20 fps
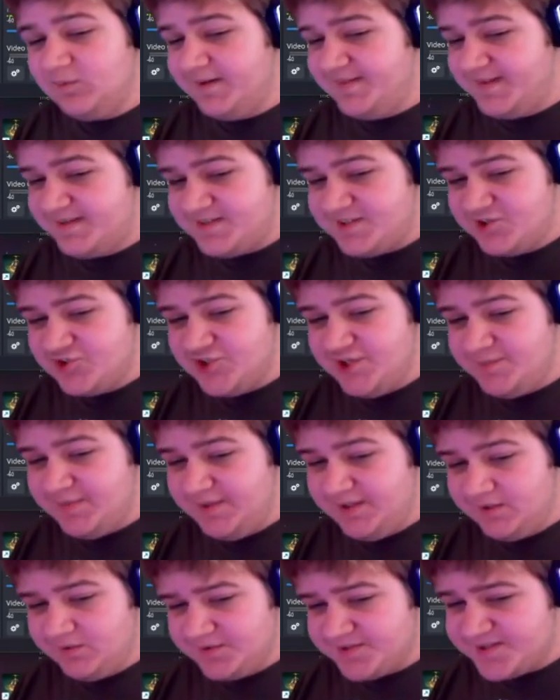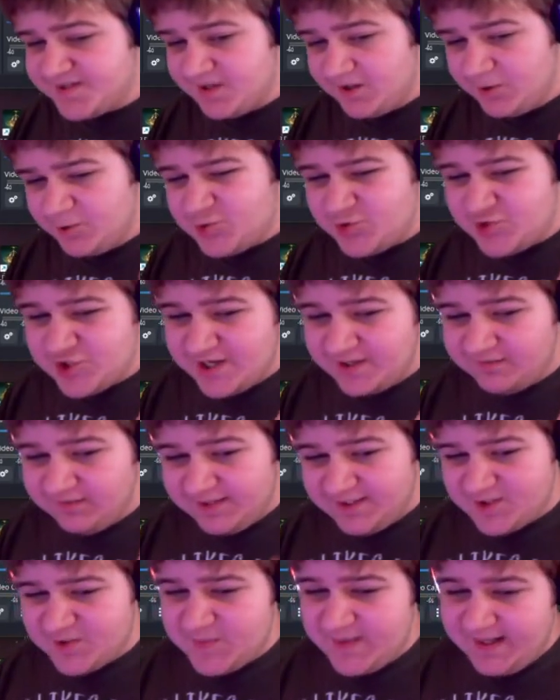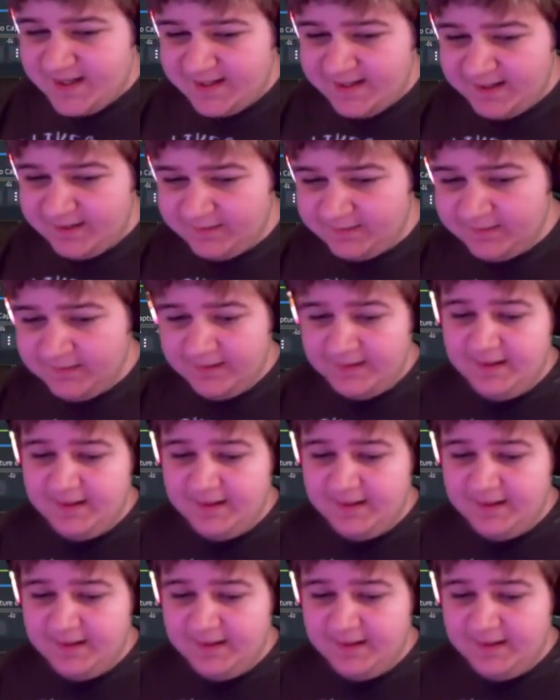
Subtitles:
and that's your GPU. So generally speaking,